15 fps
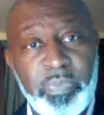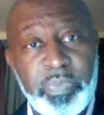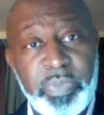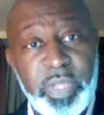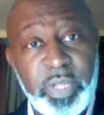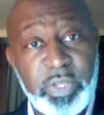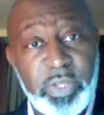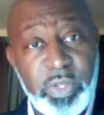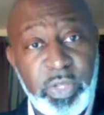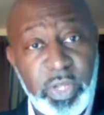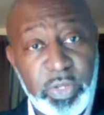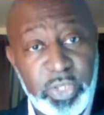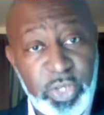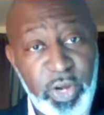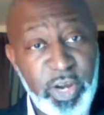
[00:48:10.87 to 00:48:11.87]
the the
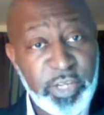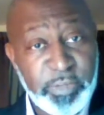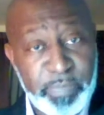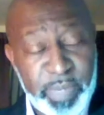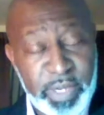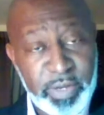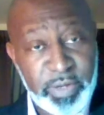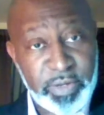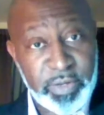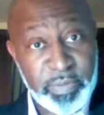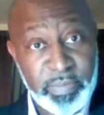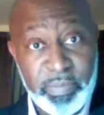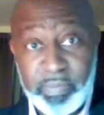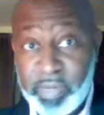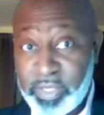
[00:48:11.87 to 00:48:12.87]
church building,
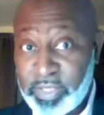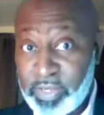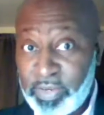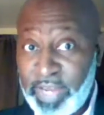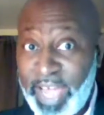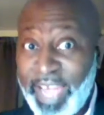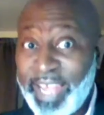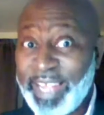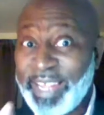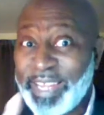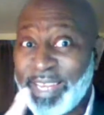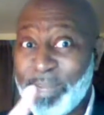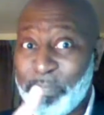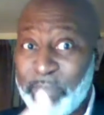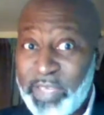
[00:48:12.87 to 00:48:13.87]
but you like
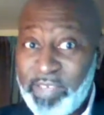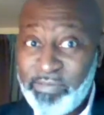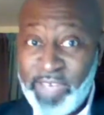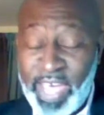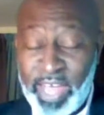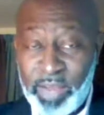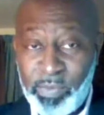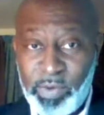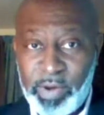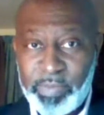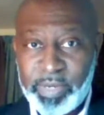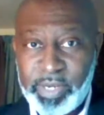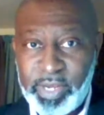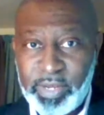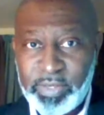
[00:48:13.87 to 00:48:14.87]
the P Valley
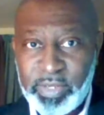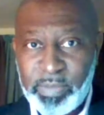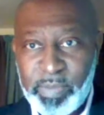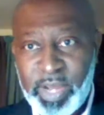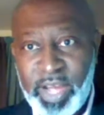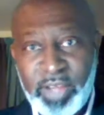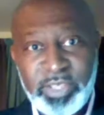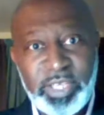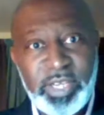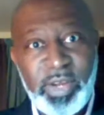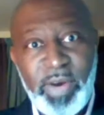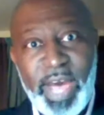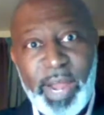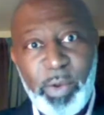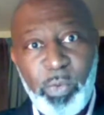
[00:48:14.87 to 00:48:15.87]
woman, don't you? Because she know
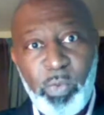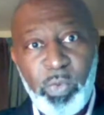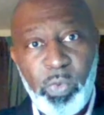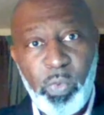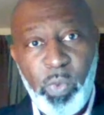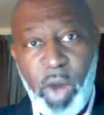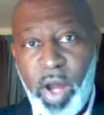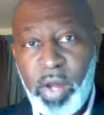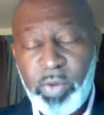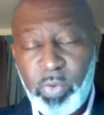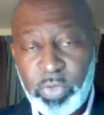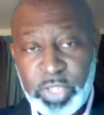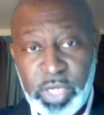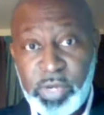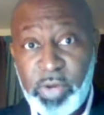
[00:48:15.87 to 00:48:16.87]
how to walk,
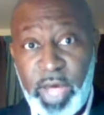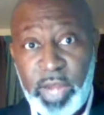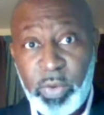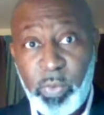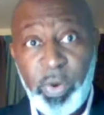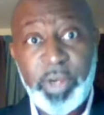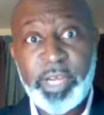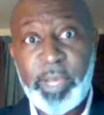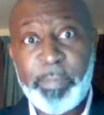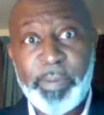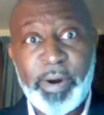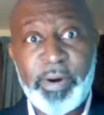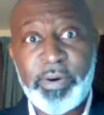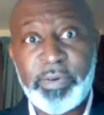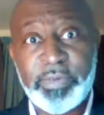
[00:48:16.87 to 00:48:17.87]
she know how to work that
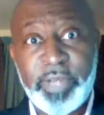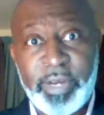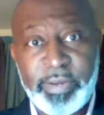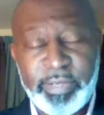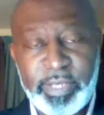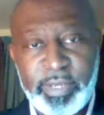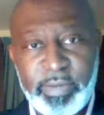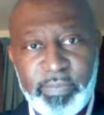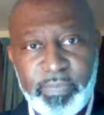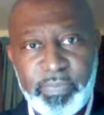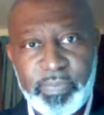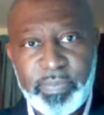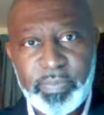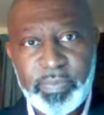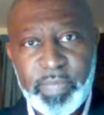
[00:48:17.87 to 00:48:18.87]
pole, don't you?
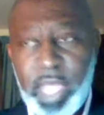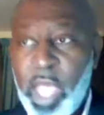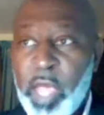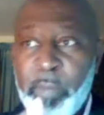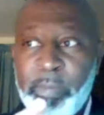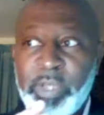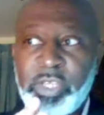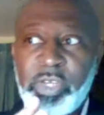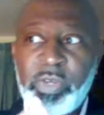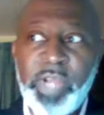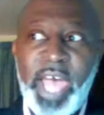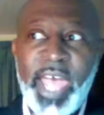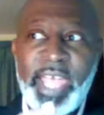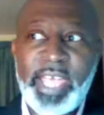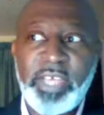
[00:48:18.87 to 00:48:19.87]
But you're
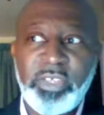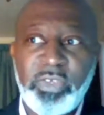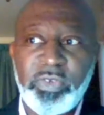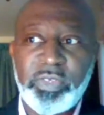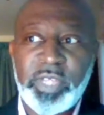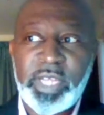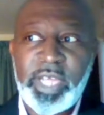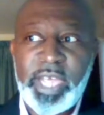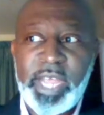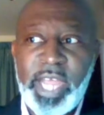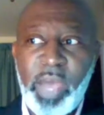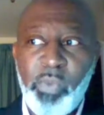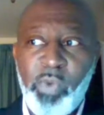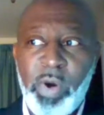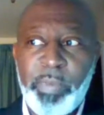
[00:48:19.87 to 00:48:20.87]
not interested in
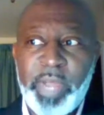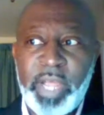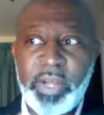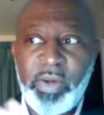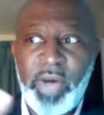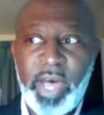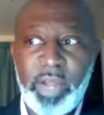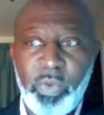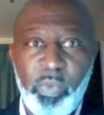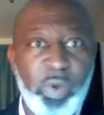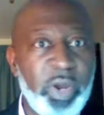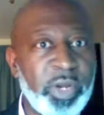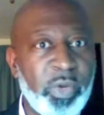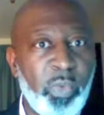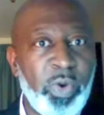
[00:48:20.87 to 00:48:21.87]
that woman that know how to
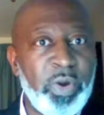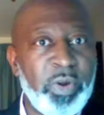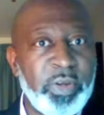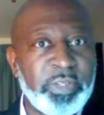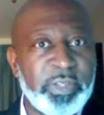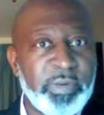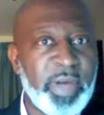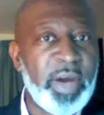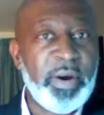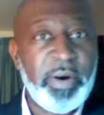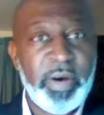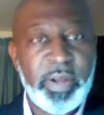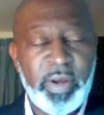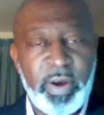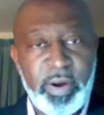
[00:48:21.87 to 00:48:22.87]
work the words of
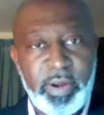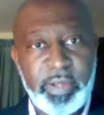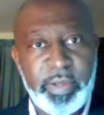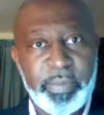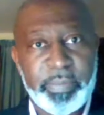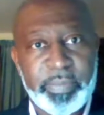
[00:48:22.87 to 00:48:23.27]
God, are you?